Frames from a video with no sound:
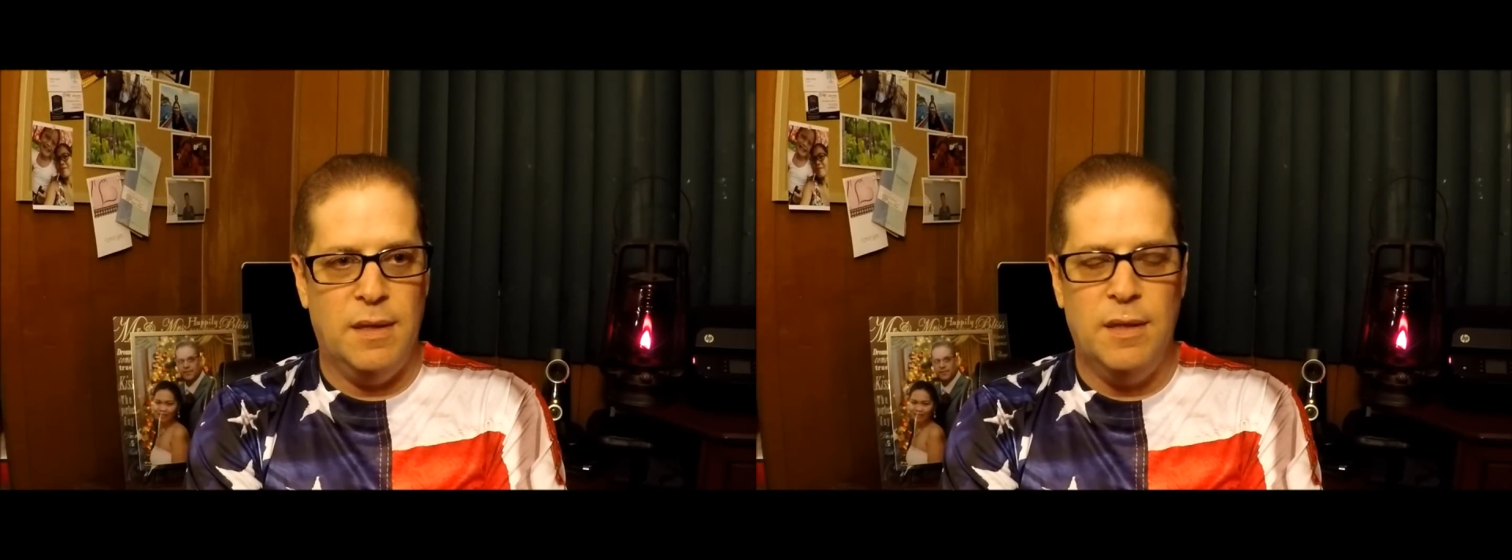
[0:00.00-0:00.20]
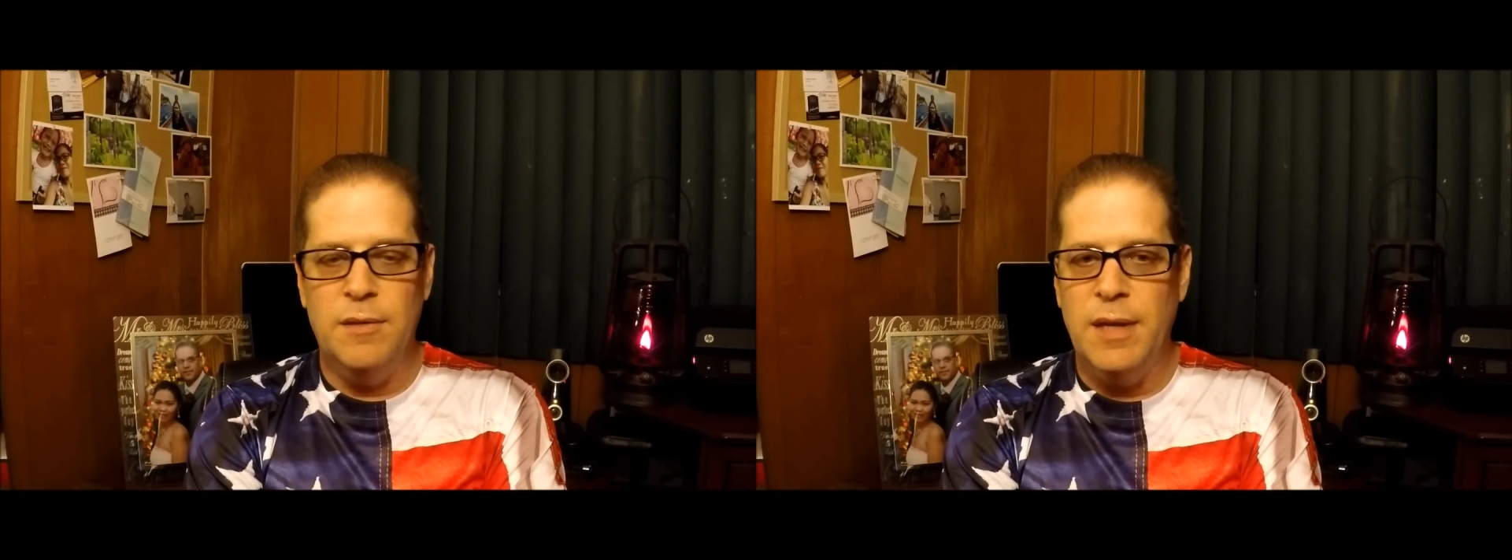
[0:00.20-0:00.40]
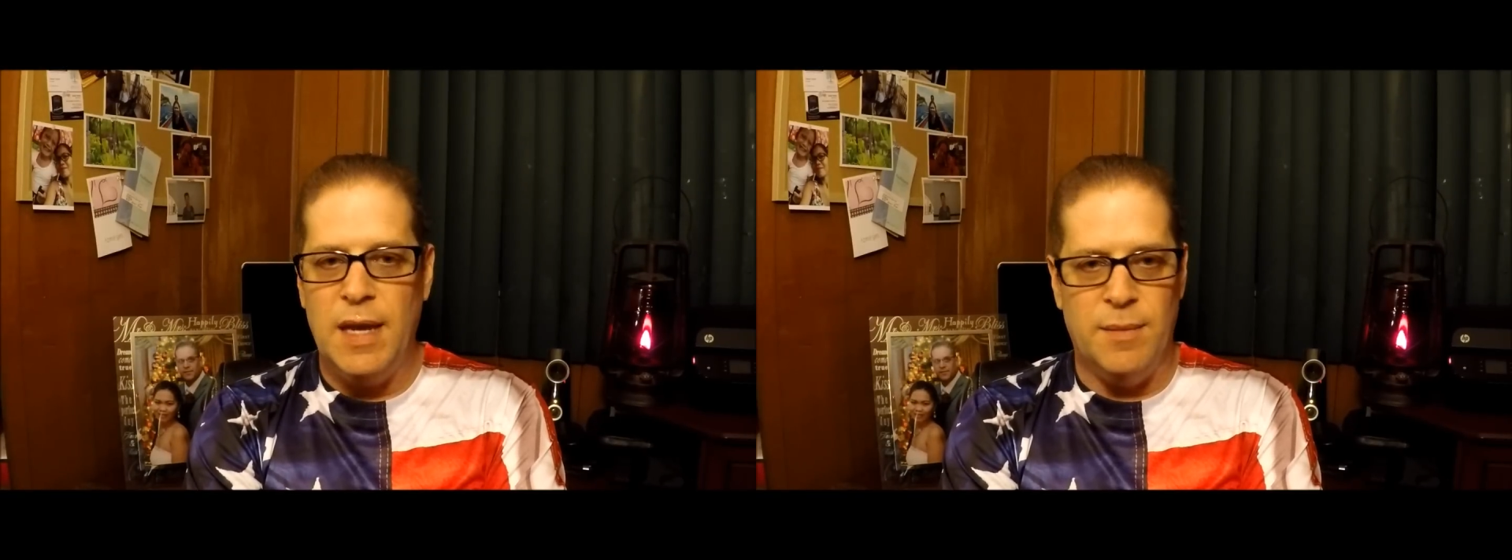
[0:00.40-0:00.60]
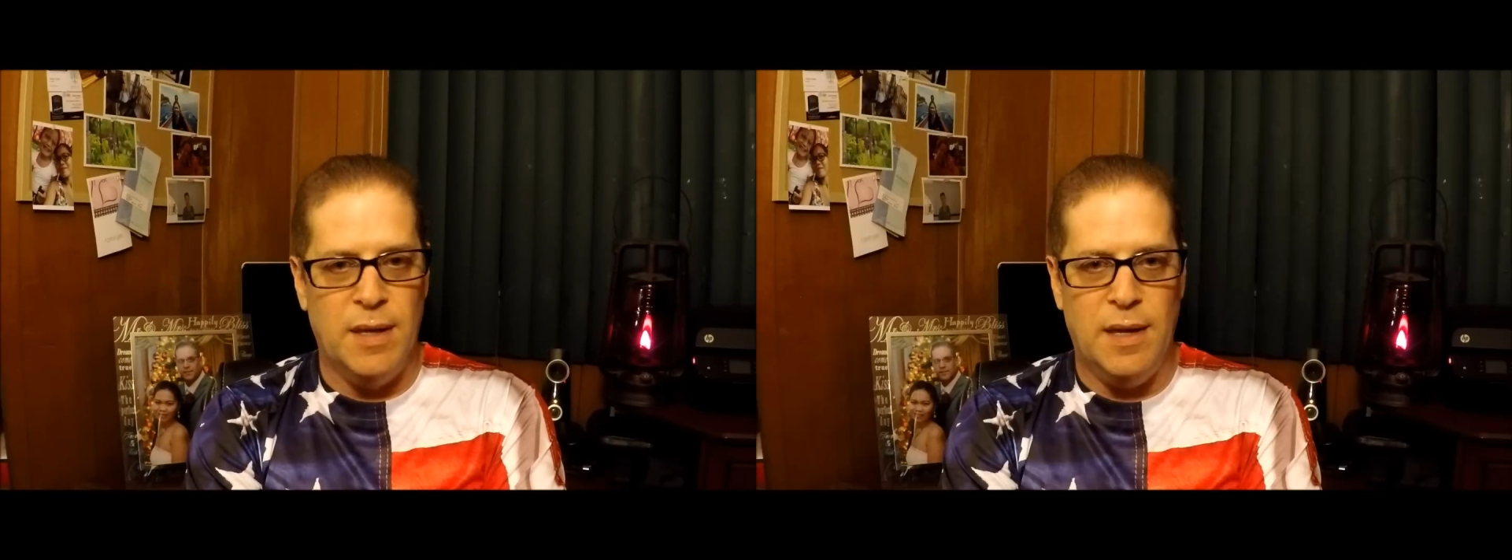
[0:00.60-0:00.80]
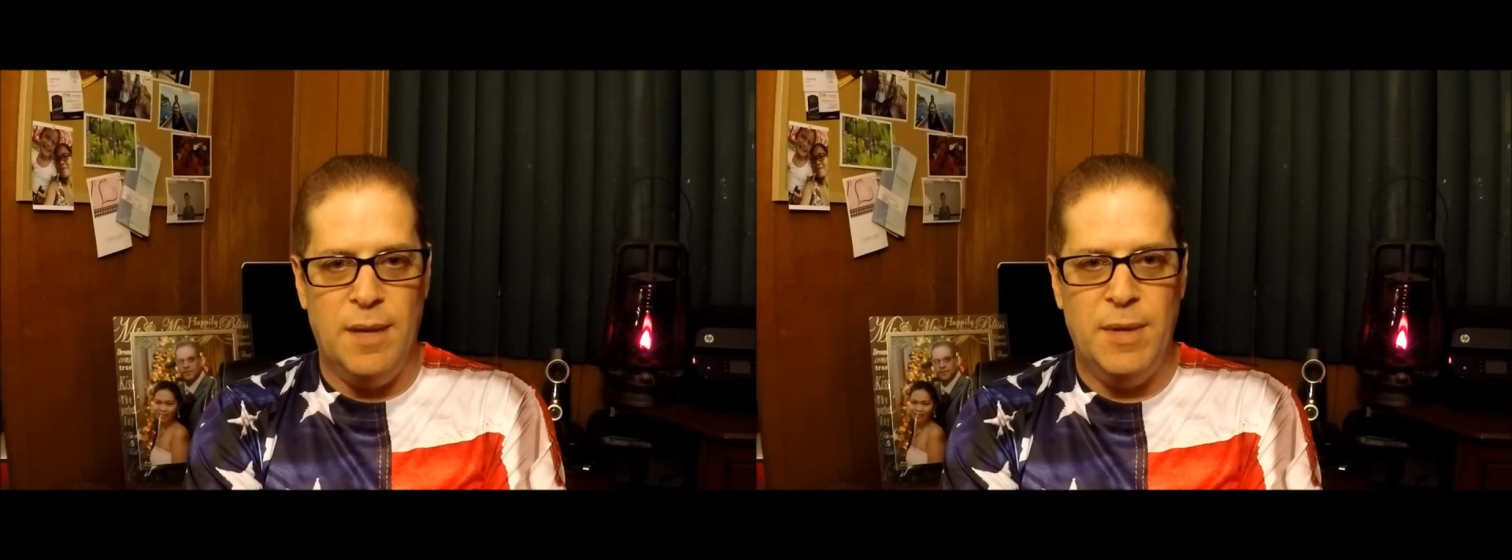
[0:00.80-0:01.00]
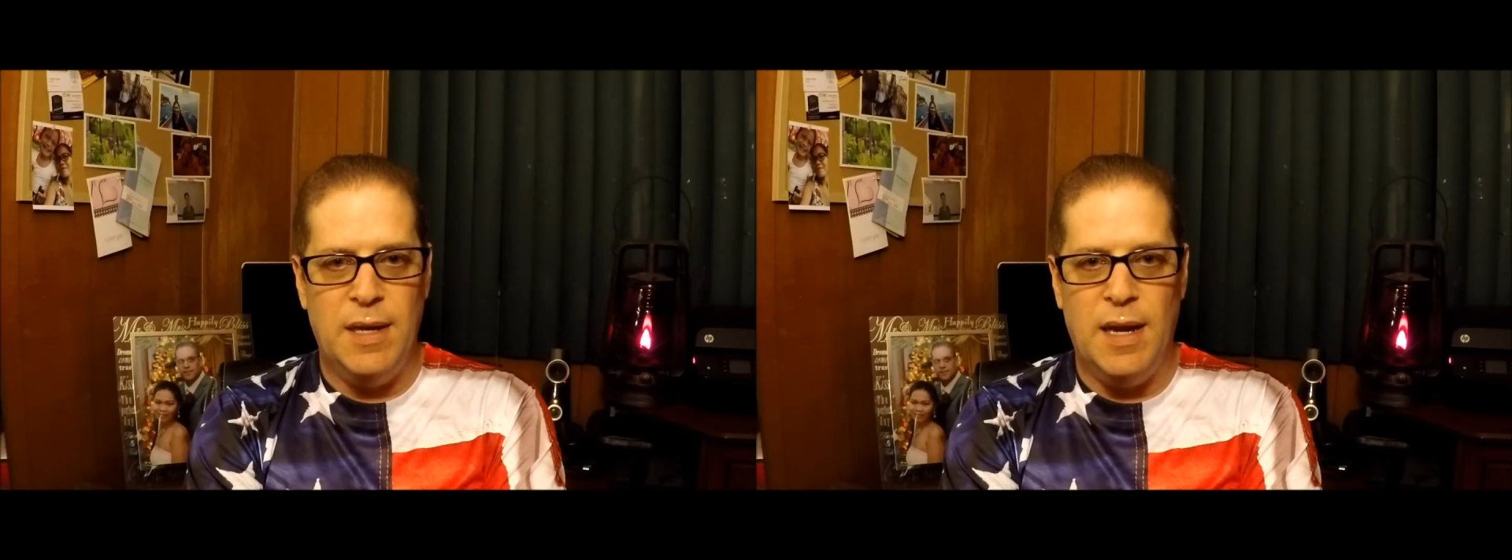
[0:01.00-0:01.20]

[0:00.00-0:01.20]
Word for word: You name it. I mean,